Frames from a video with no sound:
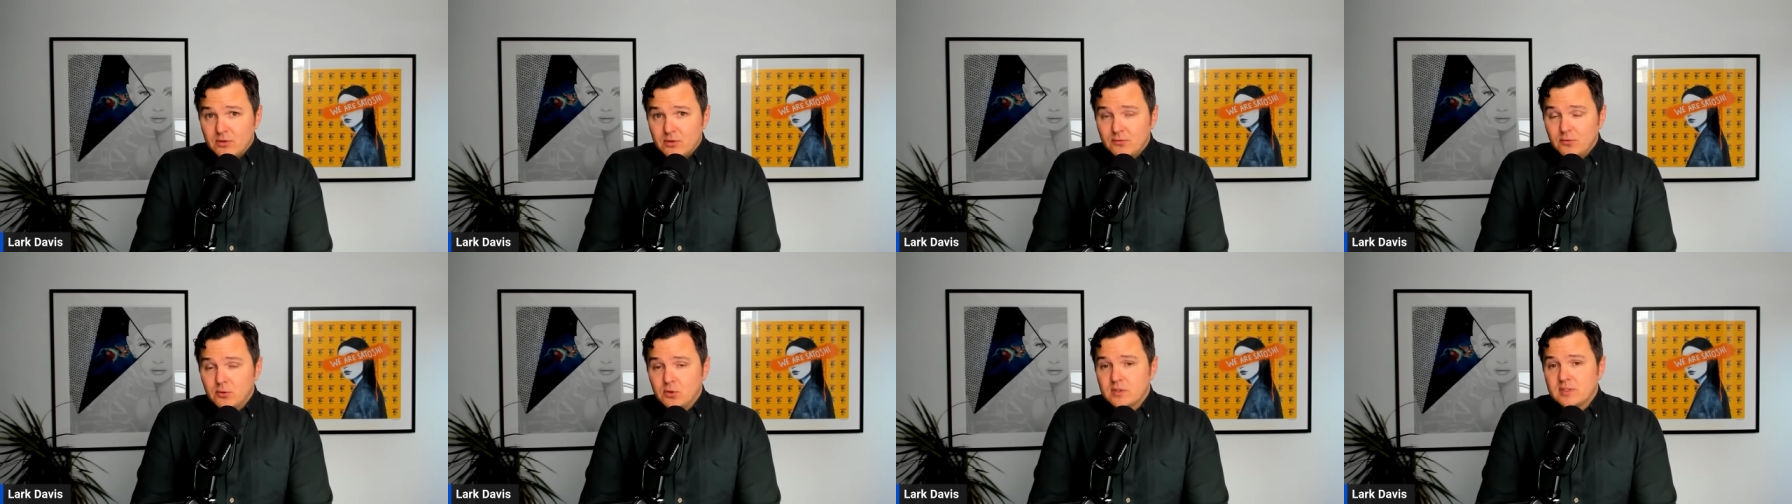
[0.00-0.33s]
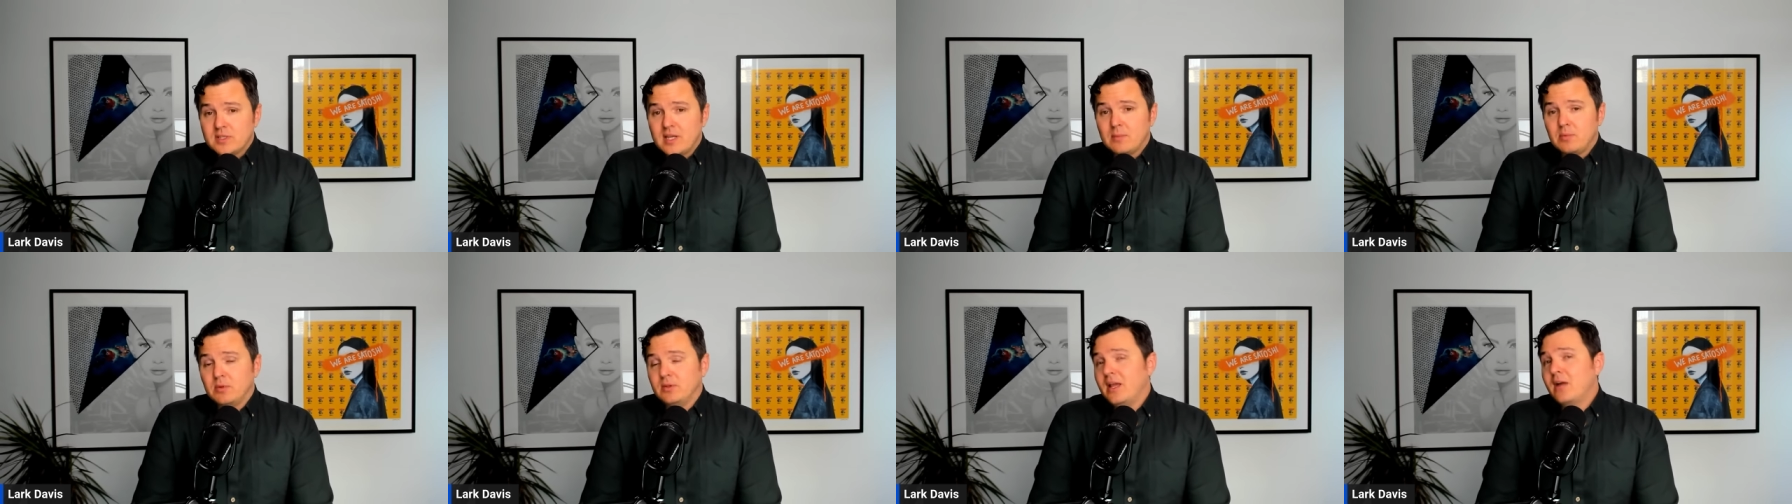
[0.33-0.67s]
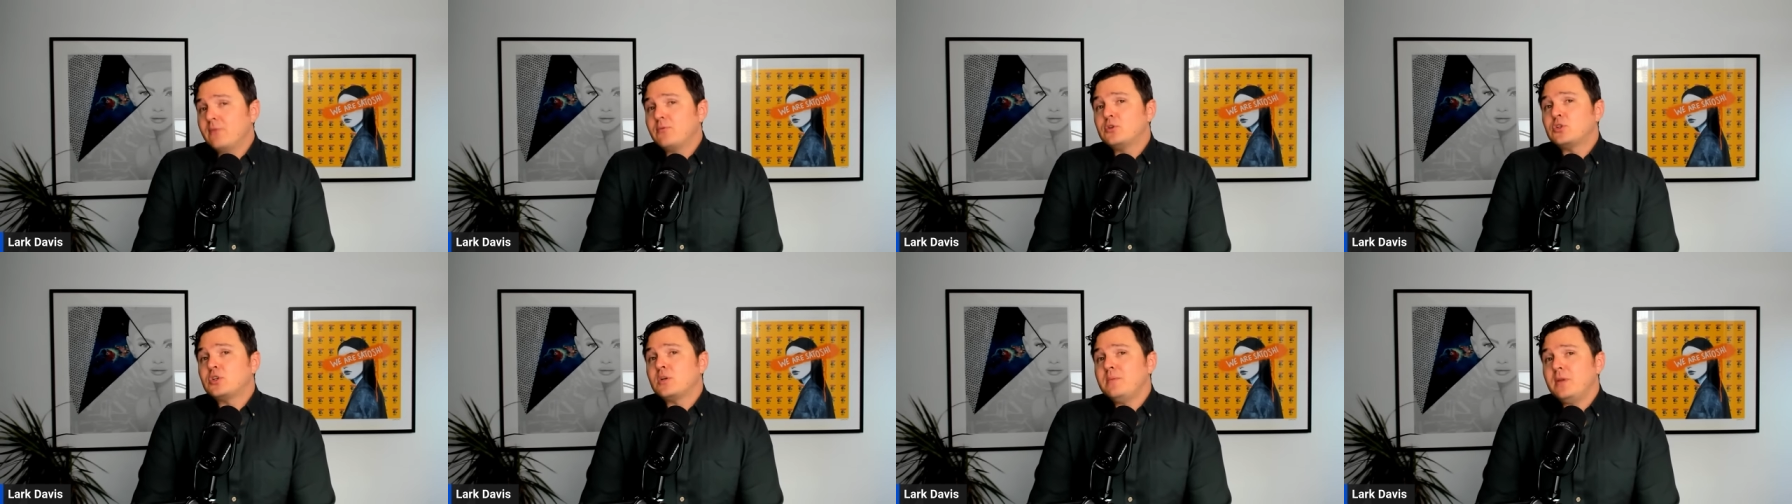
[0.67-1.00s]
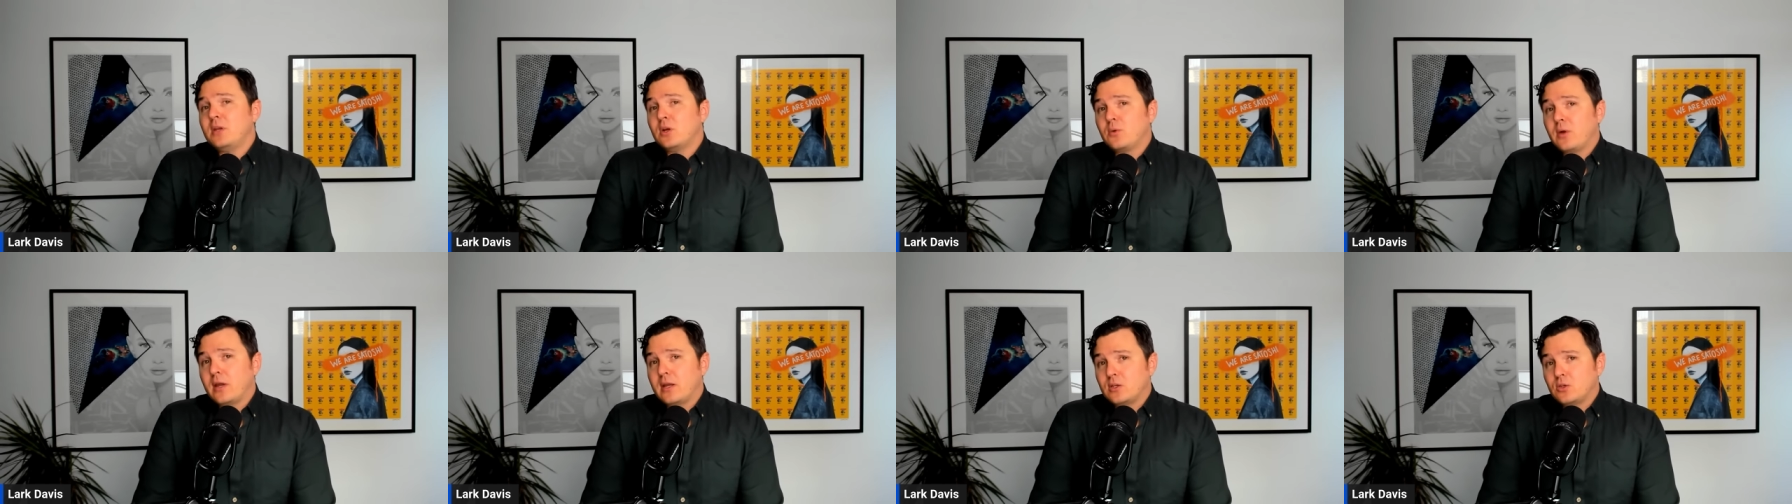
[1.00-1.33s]
For example, leverage can be
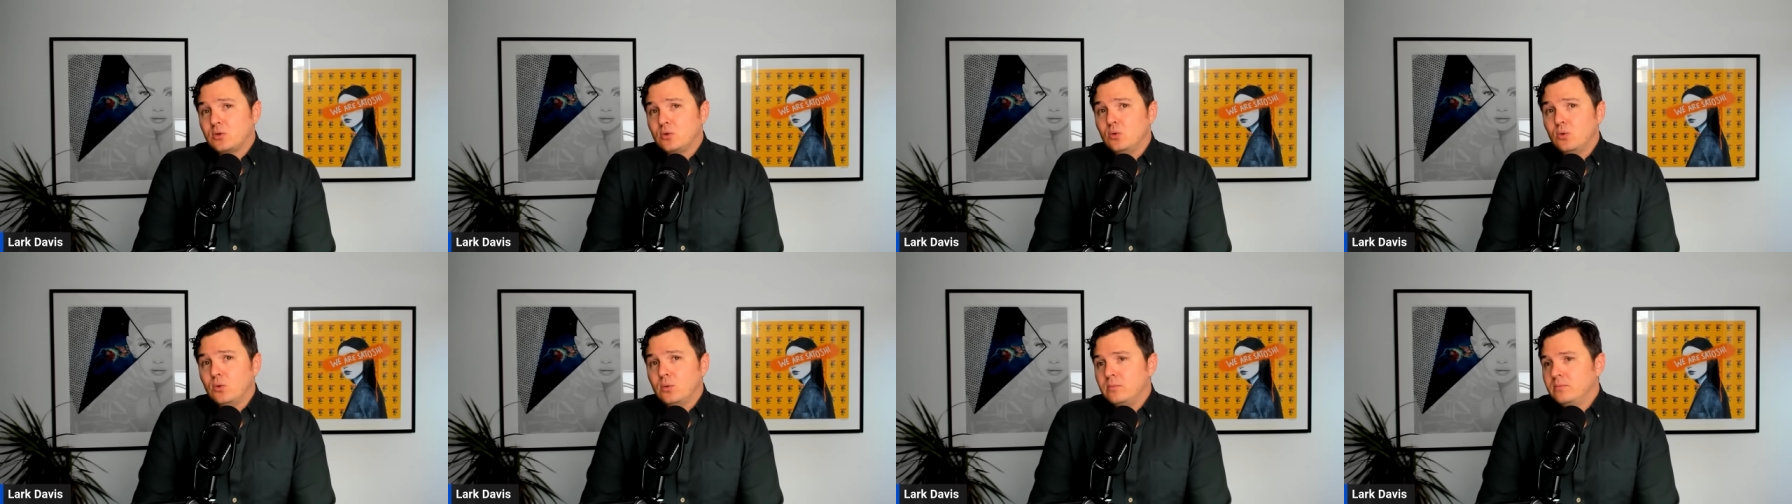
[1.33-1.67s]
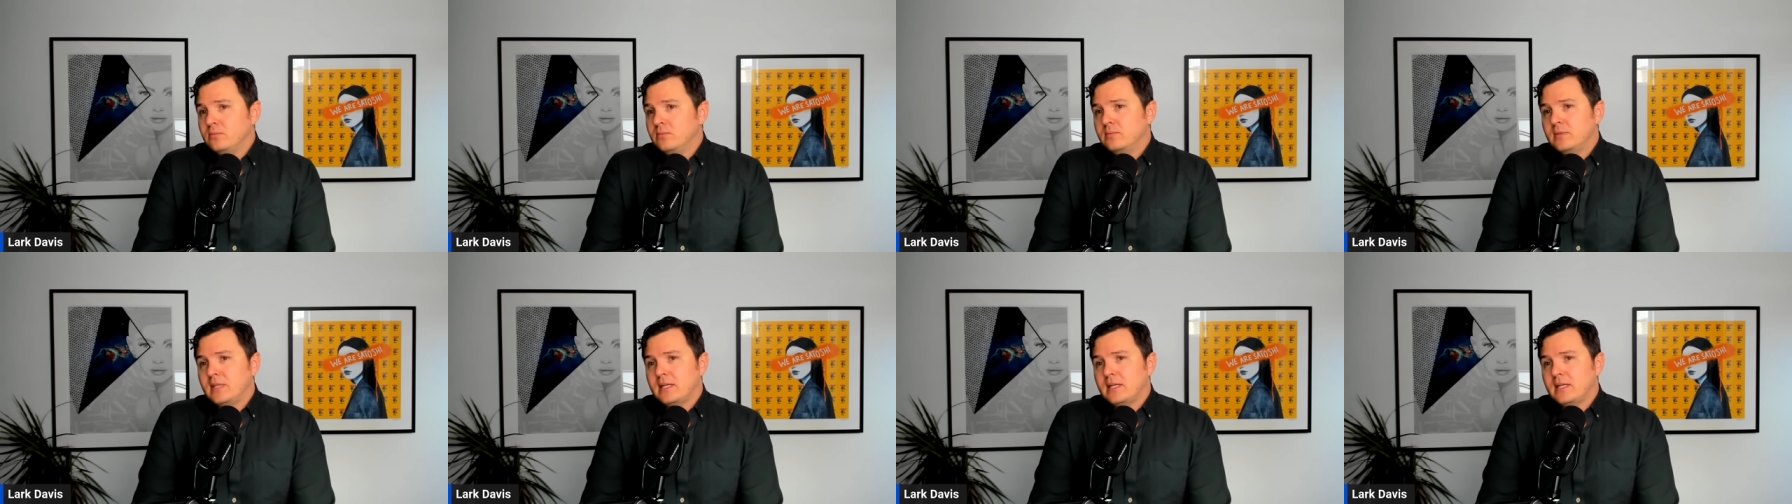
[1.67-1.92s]
a great tool.